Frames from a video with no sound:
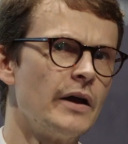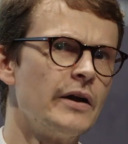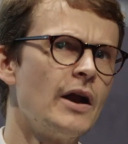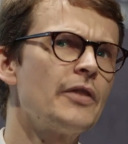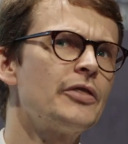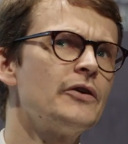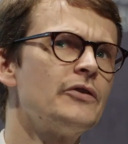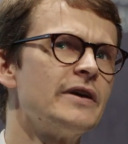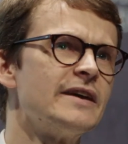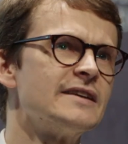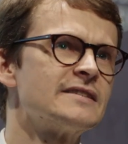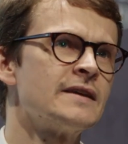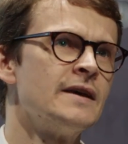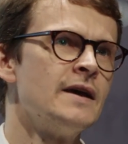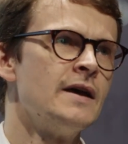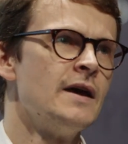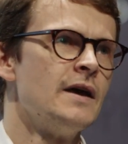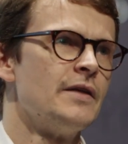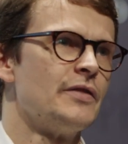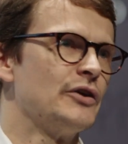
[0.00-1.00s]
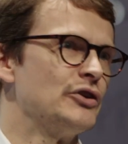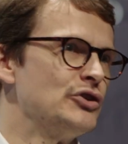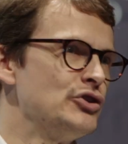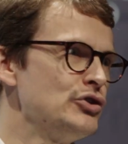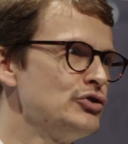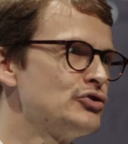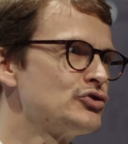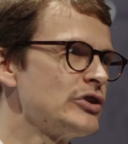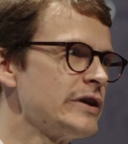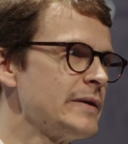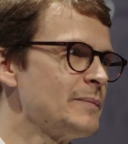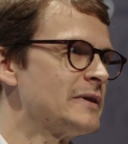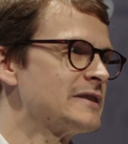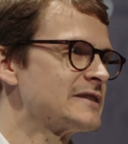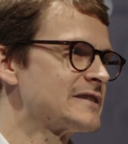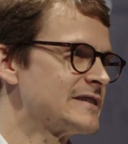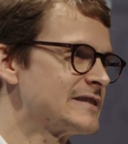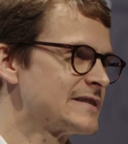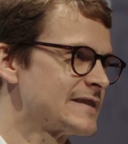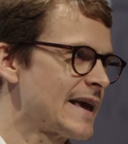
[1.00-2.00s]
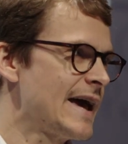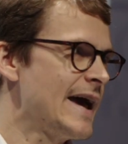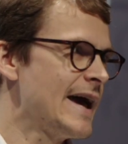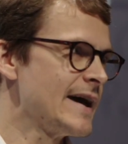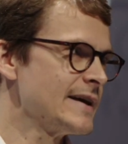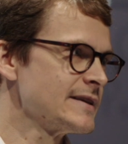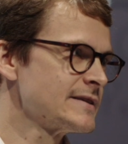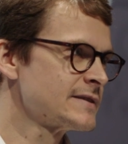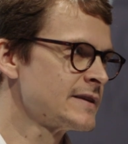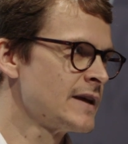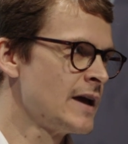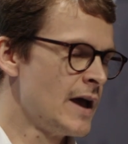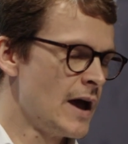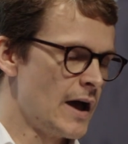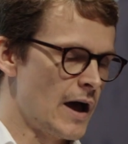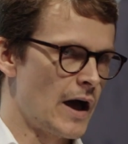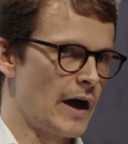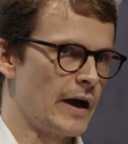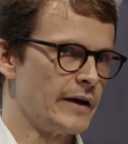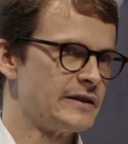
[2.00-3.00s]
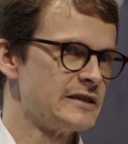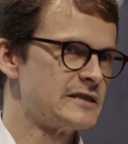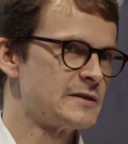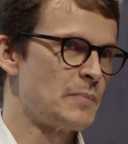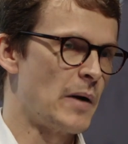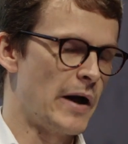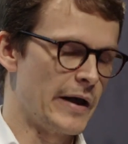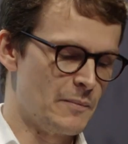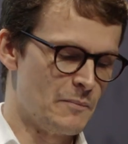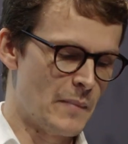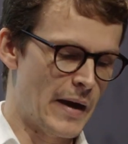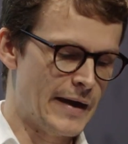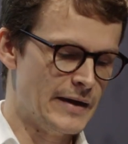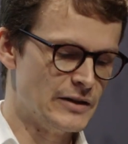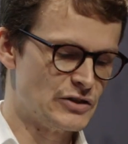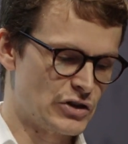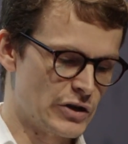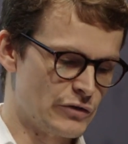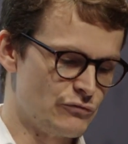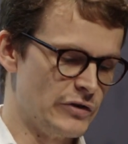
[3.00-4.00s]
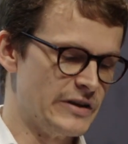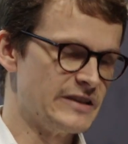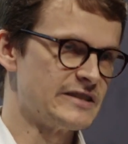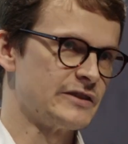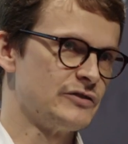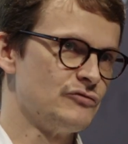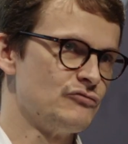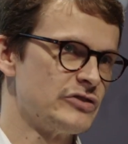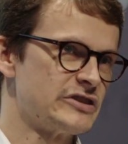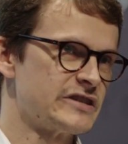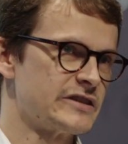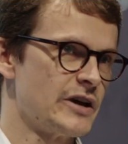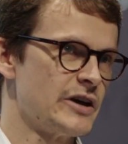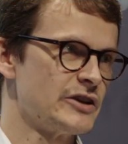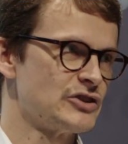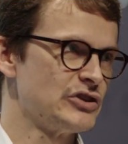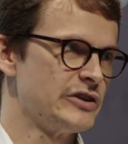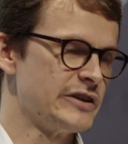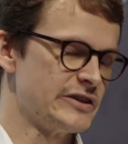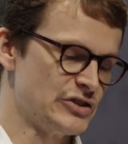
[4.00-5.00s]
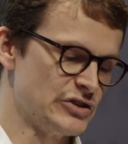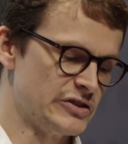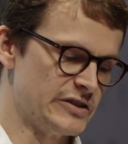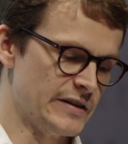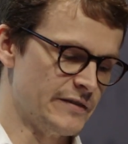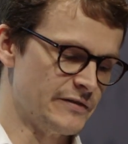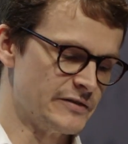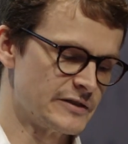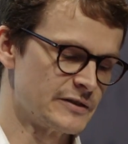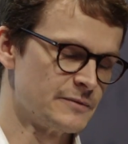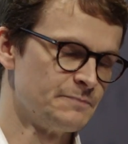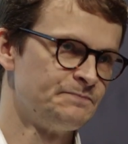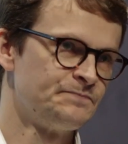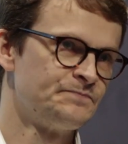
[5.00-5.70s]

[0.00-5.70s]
Another is that new treatments are scarce, uh, despite major recent research initiatives.